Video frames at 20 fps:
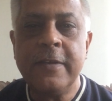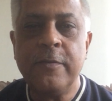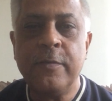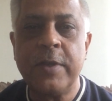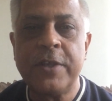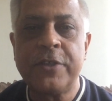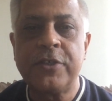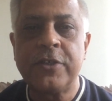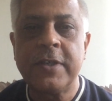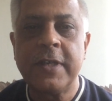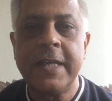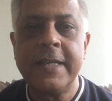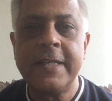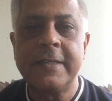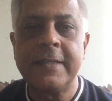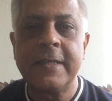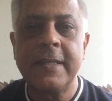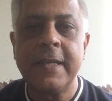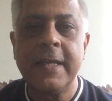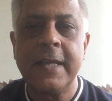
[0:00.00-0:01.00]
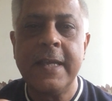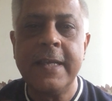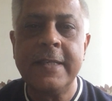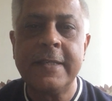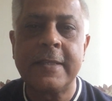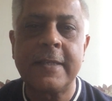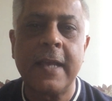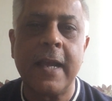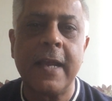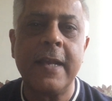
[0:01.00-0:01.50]
which is
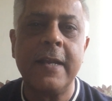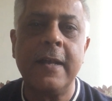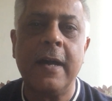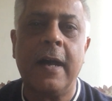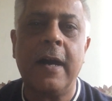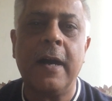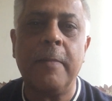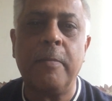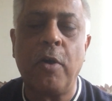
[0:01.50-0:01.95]
inside our